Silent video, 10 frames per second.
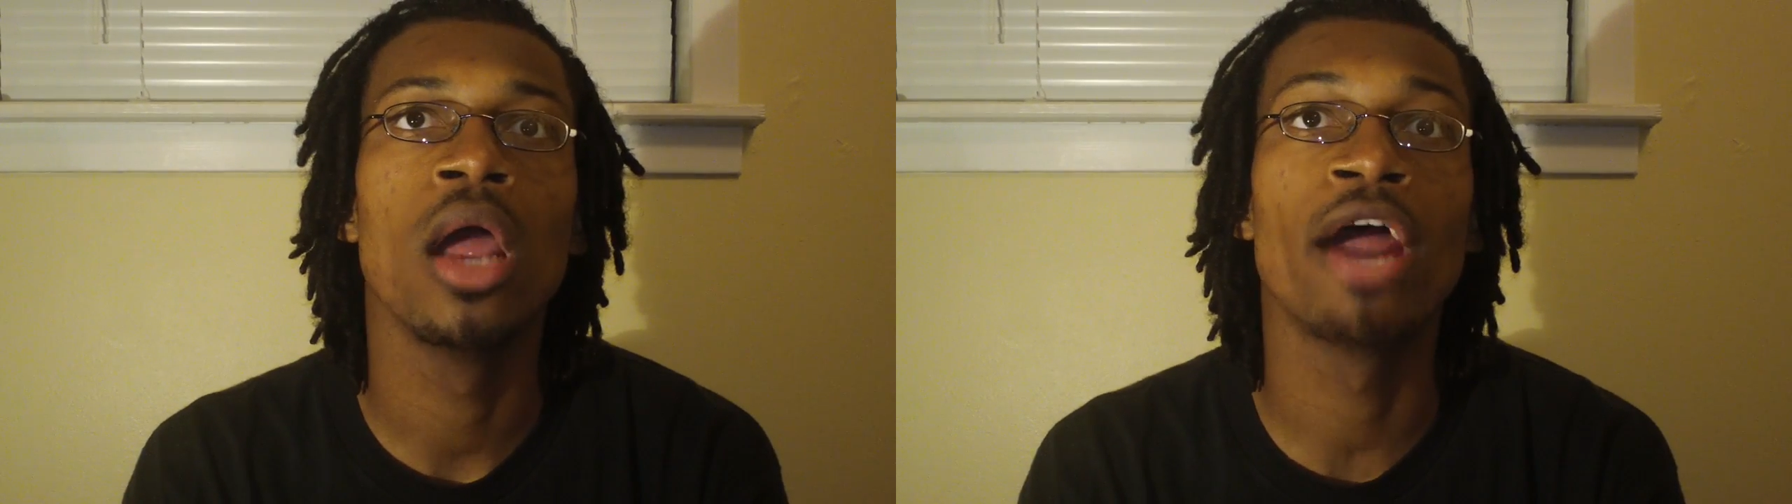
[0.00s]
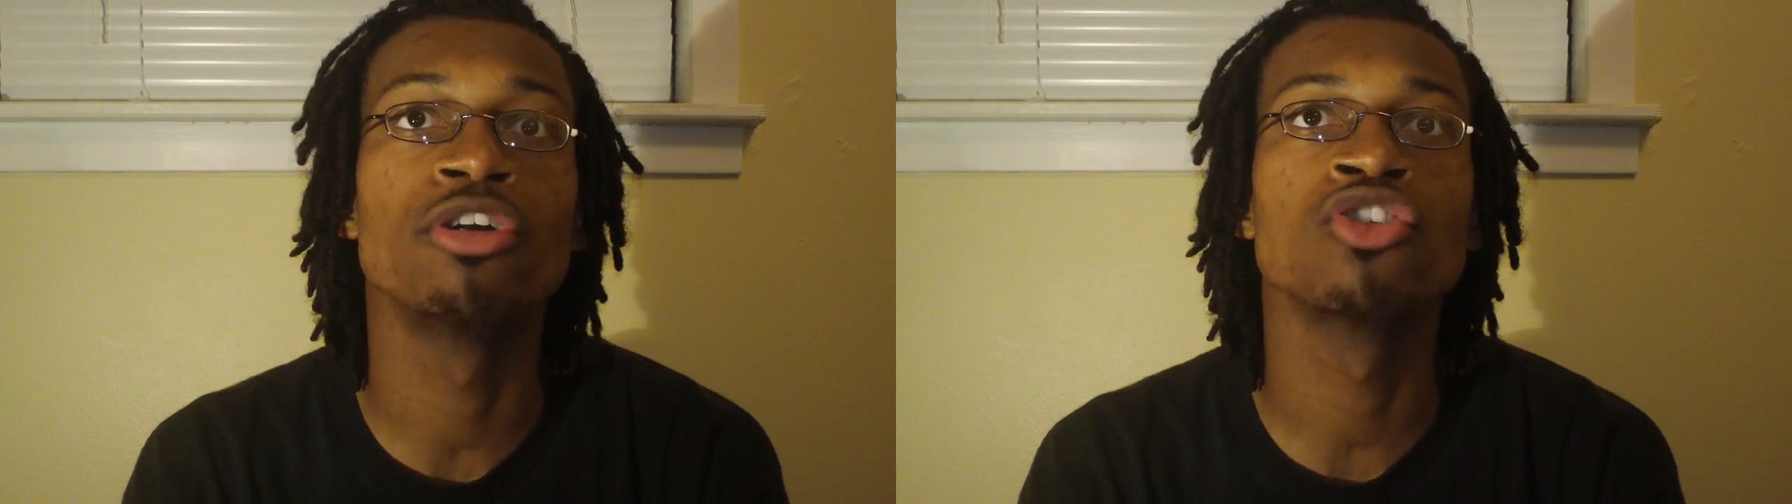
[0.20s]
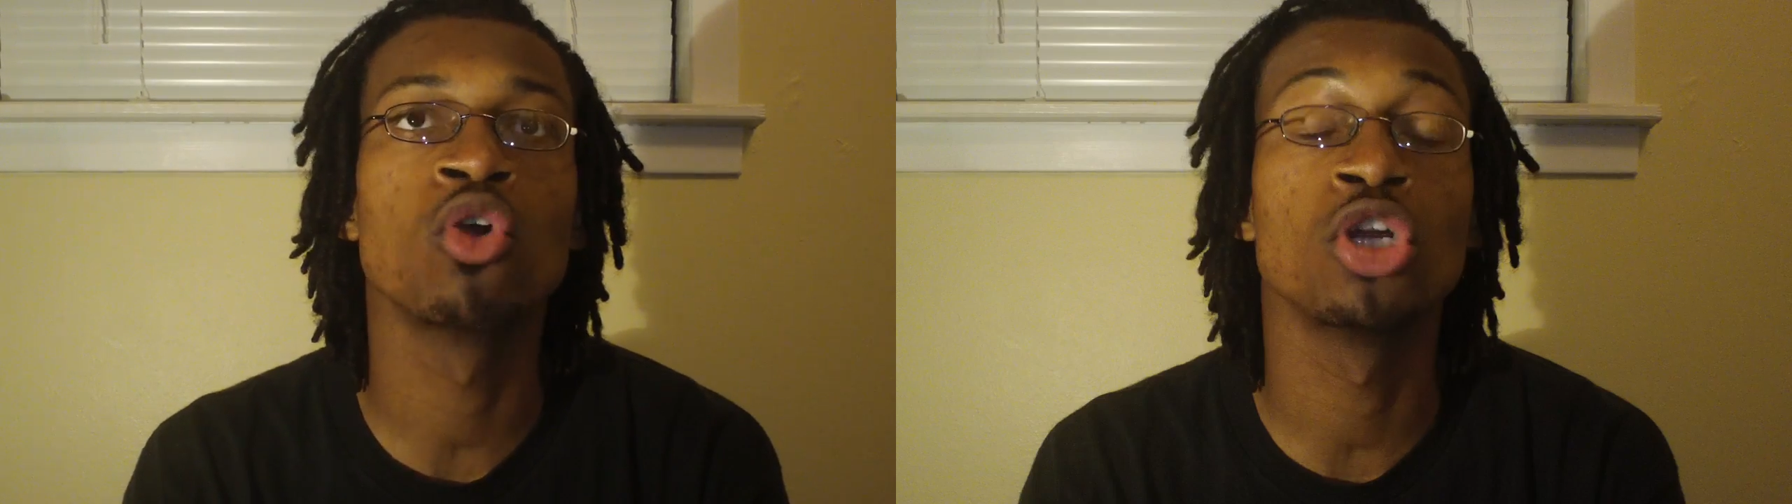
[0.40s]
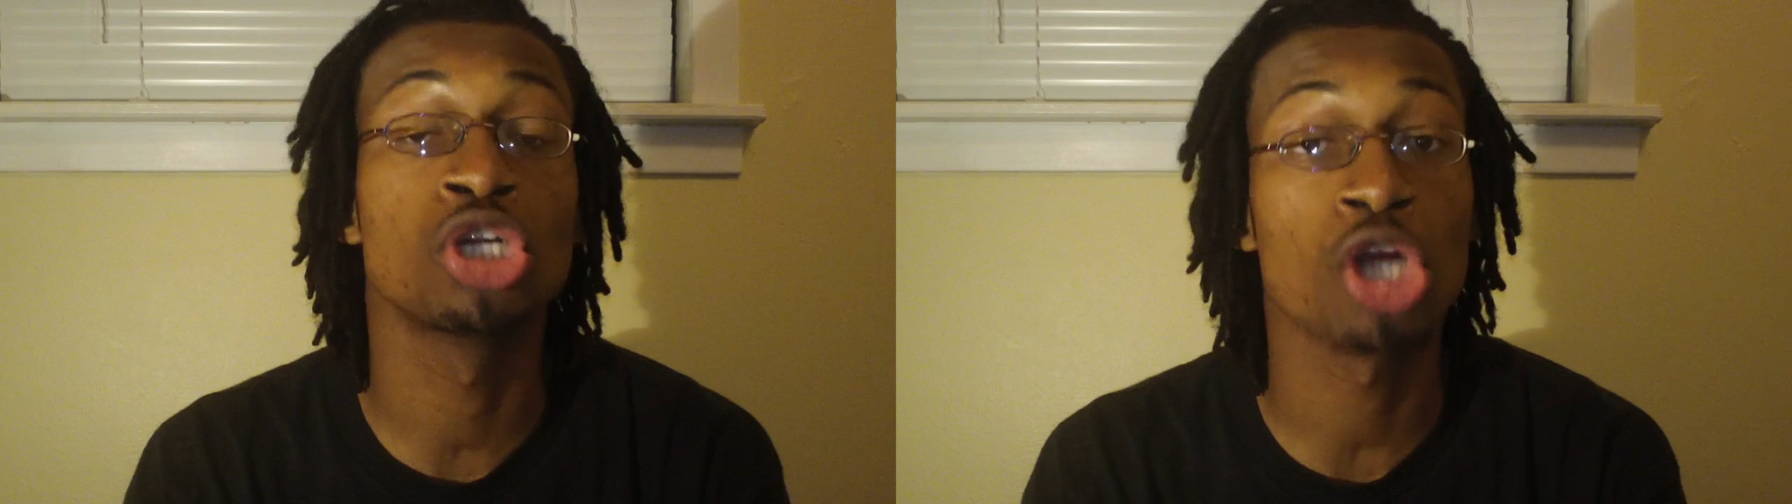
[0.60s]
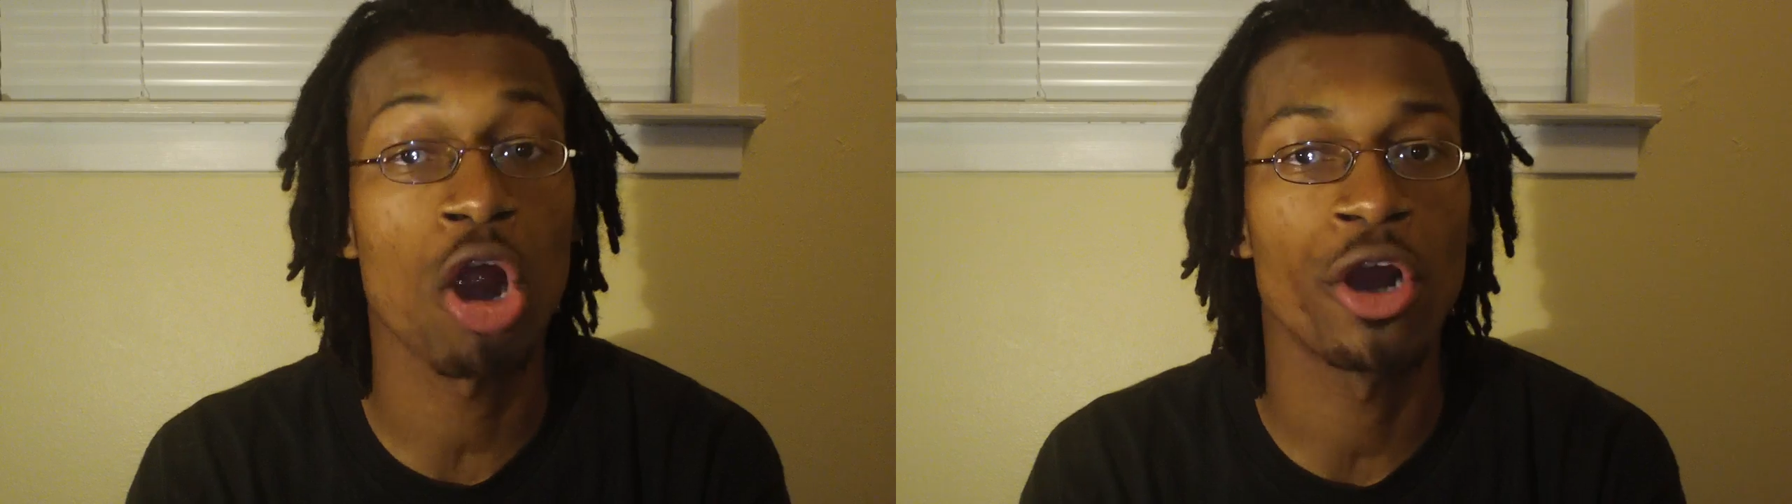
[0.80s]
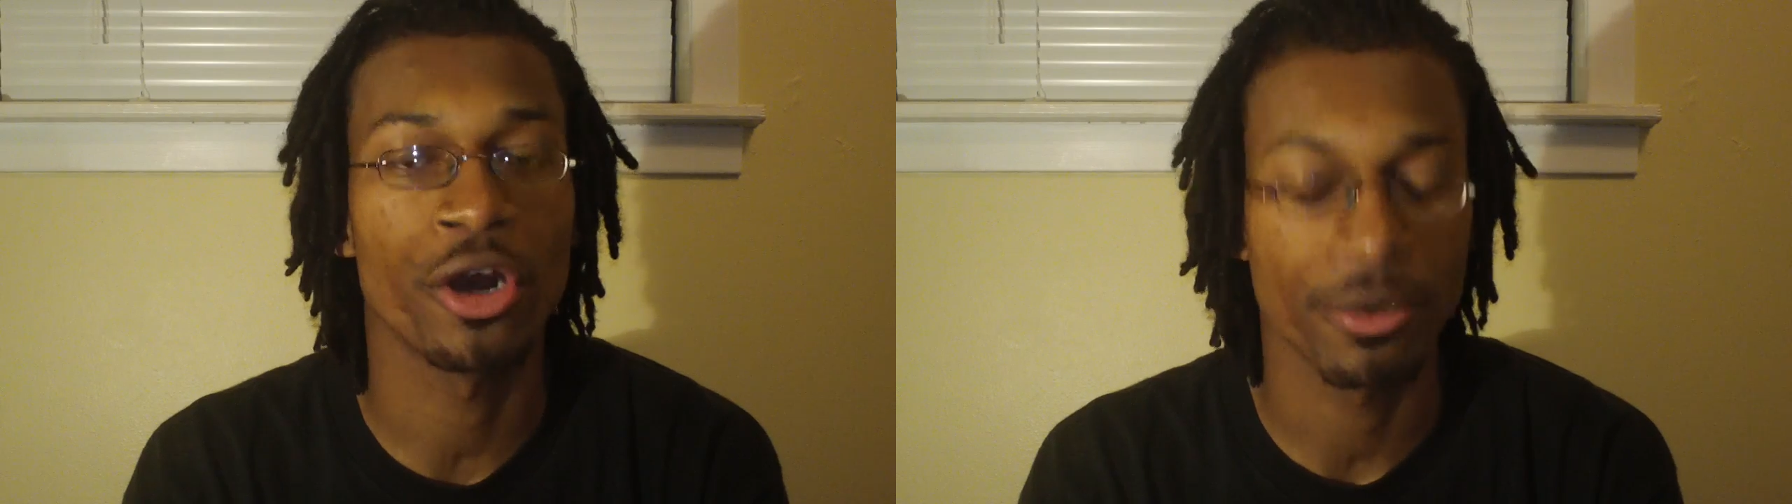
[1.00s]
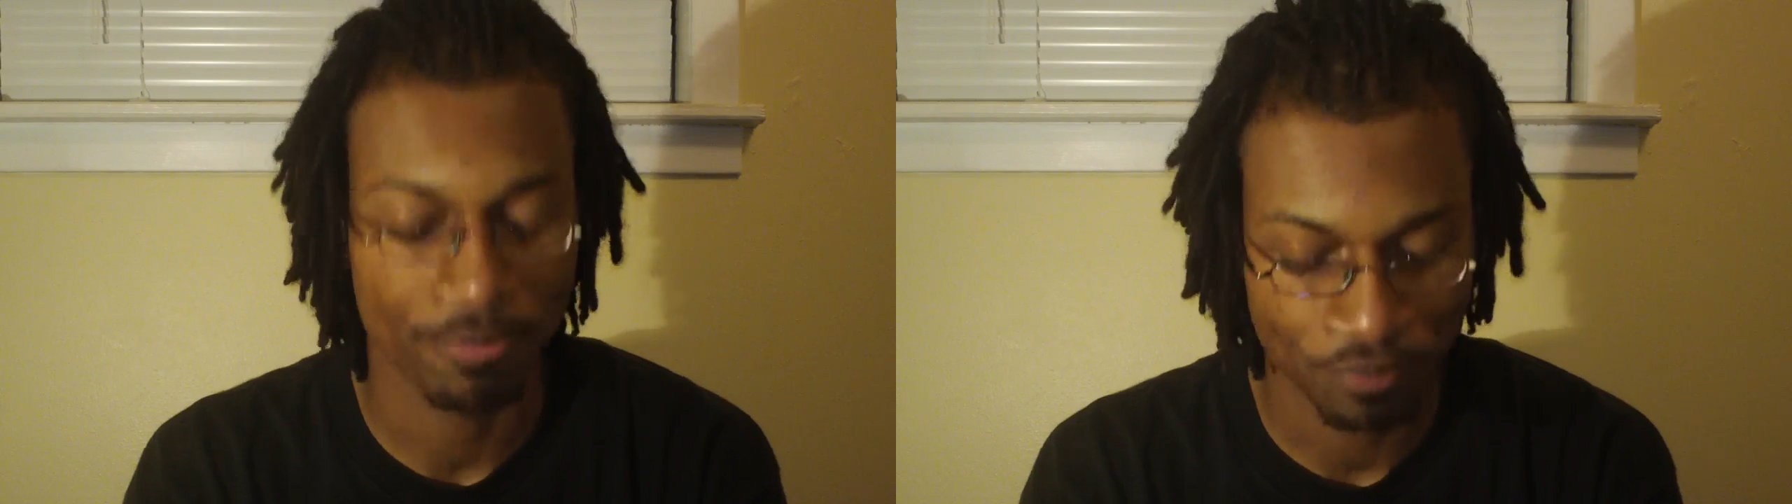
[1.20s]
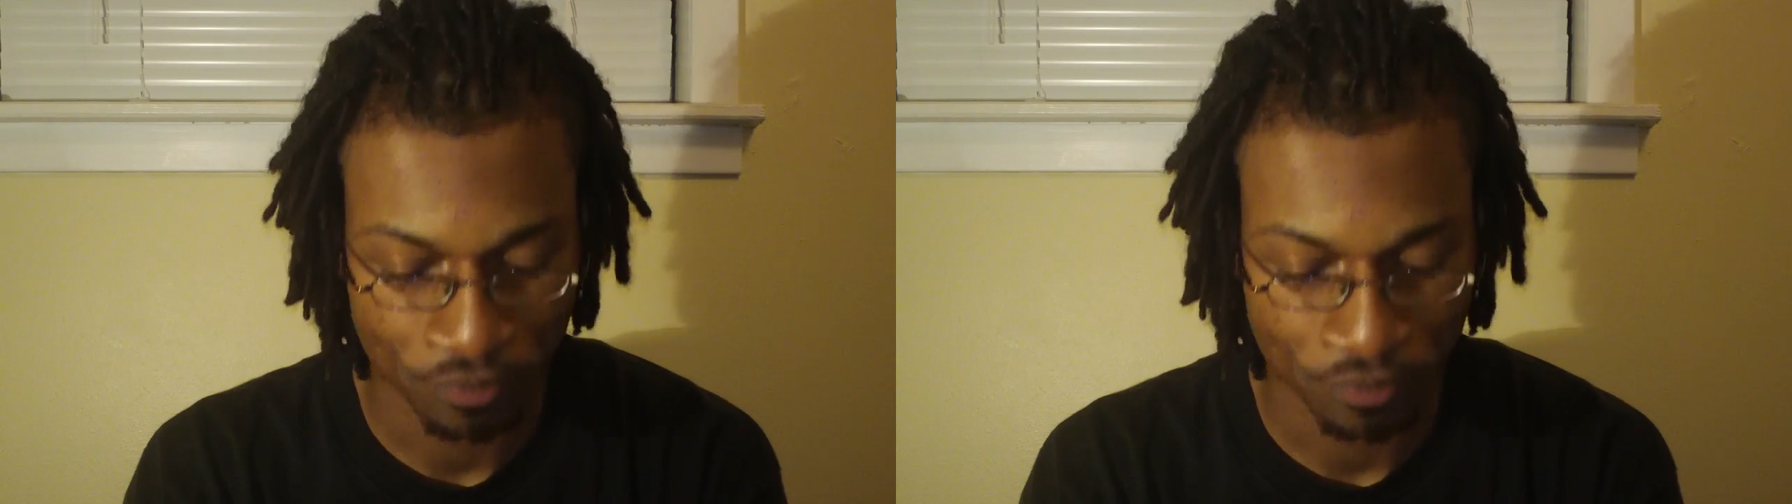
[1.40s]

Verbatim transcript: Arizona charter